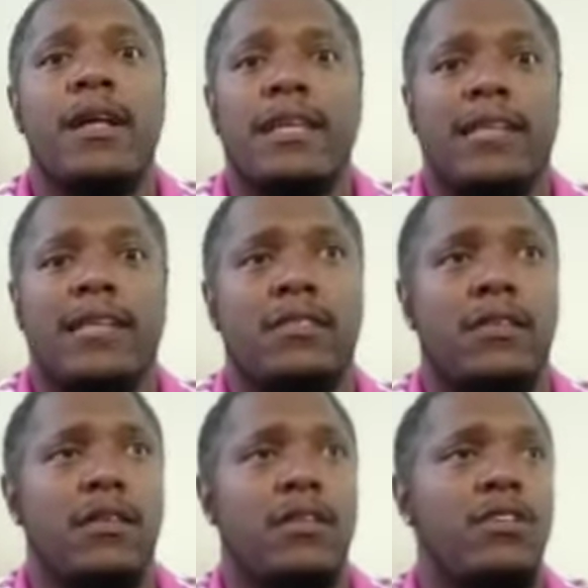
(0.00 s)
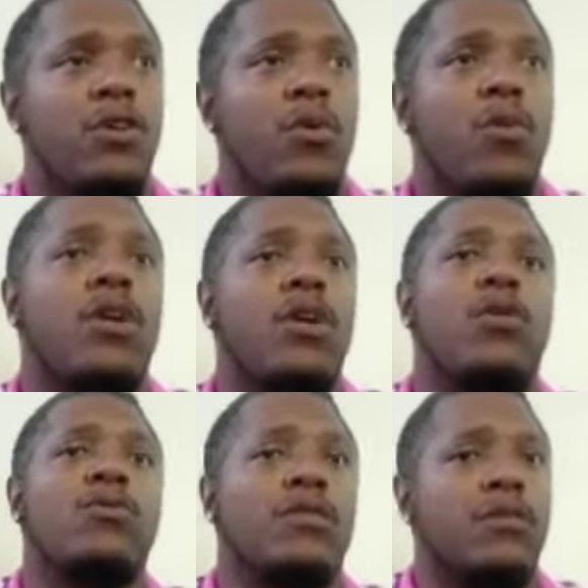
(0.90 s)
That's one of
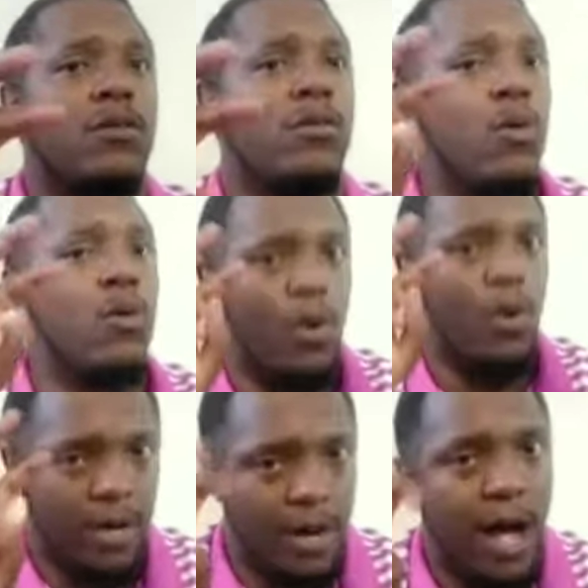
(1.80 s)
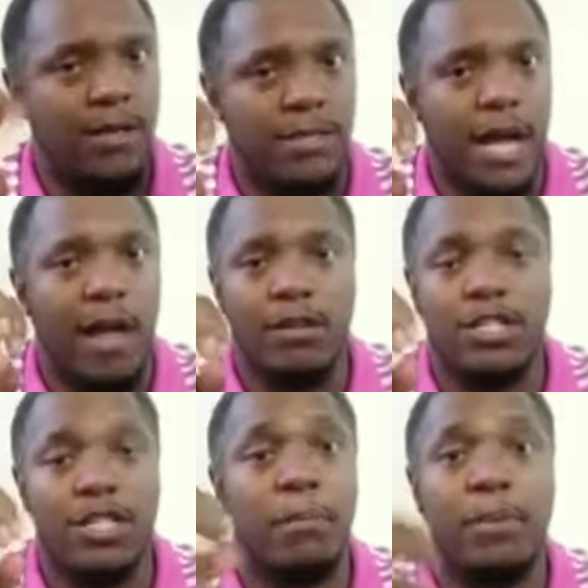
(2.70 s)
those quote unquote non-scholarship,